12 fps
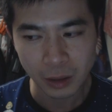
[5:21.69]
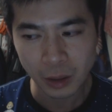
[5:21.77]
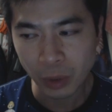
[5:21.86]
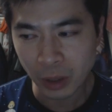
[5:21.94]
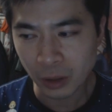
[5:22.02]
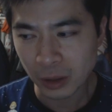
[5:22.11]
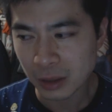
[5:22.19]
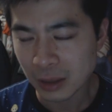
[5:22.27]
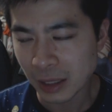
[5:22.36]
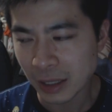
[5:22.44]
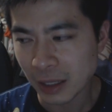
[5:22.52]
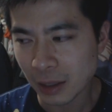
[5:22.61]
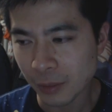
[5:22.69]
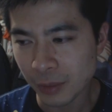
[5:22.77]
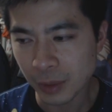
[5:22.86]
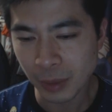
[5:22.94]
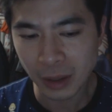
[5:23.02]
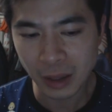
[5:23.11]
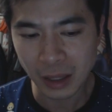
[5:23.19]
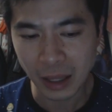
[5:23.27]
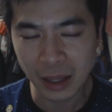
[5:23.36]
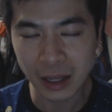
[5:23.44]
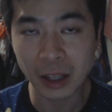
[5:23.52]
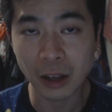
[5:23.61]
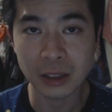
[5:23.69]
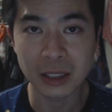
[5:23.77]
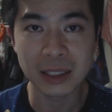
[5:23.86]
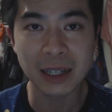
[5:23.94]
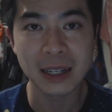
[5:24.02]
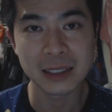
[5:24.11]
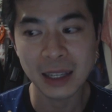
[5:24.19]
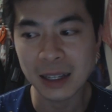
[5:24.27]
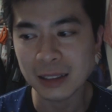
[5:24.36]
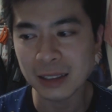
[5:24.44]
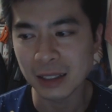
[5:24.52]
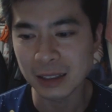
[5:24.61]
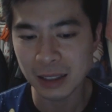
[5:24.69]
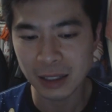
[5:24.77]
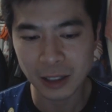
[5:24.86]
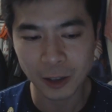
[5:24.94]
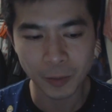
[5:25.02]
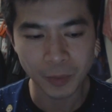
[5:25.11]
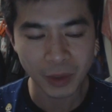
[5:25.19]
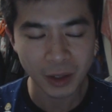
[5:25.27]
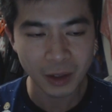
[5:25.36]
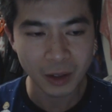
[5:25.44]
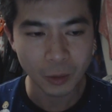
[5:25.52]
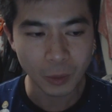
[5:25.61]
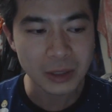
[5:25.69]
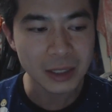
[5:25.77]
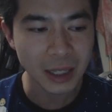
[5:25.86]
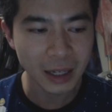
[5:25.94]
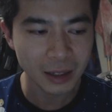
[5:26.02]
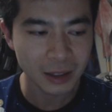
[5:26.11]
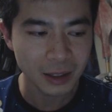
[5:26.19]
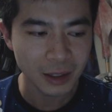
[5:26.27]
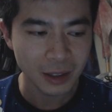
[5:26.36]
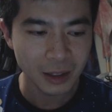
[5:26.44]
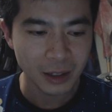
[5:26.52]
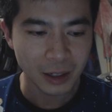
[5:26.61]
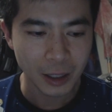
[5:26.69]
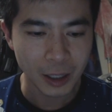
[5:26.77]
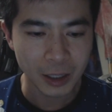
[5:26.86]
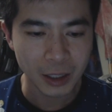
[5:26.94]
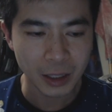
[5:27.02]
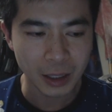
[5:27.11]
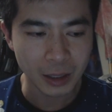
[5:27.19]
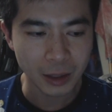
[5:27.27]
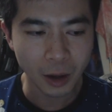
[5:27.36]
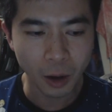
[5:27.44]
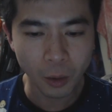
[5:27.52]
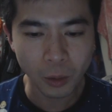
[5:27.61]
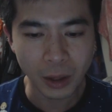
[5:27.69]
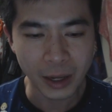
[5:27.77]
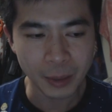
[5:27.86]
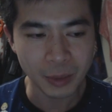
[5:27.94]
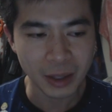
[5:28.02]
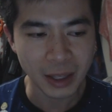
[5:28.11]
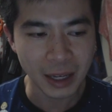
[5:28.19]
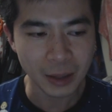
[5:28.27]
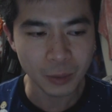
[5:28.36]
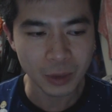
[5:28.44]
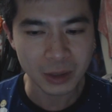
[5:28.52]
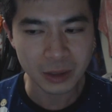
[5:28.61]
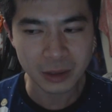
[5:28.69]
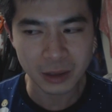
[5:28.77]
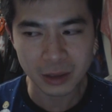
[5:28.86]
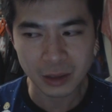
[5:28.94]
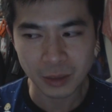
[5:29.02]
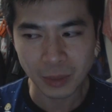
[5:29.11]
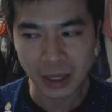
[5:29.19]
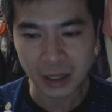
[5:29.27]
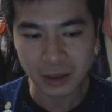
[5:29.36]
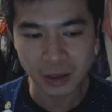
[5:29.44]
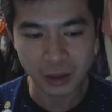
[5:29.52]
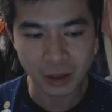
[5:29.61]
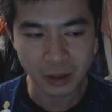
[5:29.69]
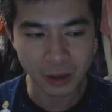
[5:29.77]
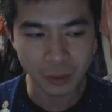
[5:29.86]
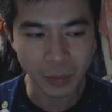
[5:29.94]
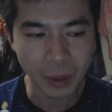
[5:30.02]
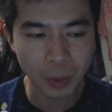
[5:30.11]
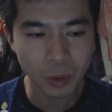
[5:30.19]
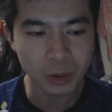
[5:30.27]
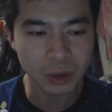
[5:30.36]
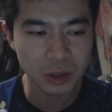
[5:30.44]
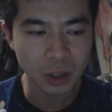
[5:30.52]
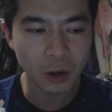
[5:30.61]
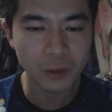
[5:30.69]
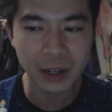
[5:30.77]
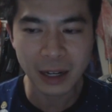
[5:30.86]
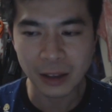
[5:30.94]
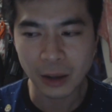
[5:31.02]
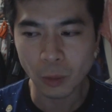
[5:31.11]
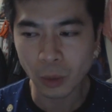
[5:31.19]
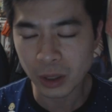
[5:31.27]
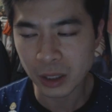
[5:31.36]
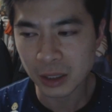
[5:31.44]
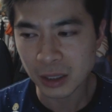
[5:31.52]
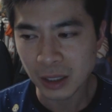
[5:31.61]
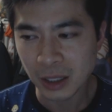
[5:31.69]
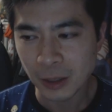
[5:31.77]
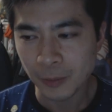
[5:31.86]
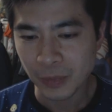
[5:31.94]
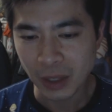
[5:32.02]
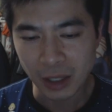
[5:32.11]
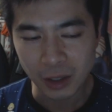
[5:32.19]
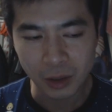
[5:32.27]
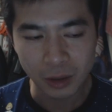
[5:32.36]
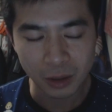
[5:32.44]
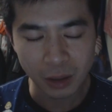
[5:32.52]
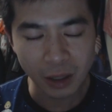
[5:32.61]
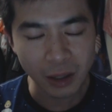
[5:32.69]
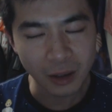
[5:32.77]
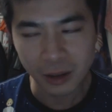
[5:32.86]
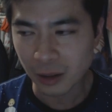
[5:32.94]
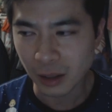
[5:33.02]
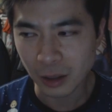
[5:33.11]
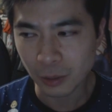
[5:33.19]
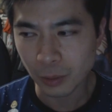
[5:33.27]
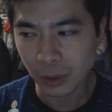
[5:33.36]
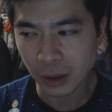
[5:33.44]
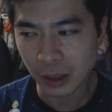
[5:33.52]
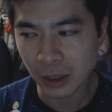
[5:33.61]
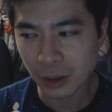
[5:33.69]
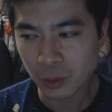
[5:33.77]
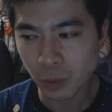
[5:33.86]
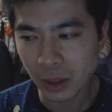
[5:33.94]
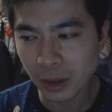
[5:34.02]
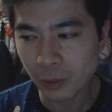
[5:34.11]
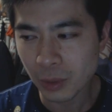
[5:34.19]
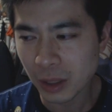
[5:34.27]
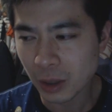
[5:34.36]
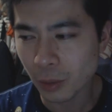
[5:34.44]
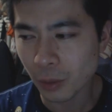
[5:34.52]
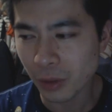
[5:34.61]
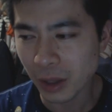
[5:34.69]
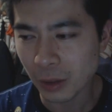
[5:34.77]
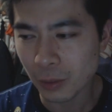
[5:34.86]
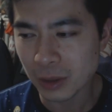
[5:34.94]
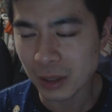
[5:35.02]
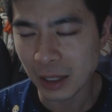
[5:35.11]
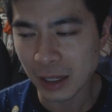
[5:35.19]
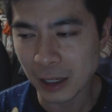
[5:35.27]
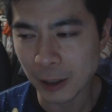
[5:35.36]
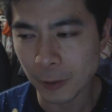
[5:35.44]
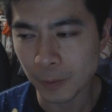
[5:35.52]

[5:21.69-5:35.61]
he went on to say some other thing, and then he got to Deus Ex, and he said once again, the whole aim of the game was just to make it so that people could solve it how they wanted. And yeah, and he goes, one really cool thing was like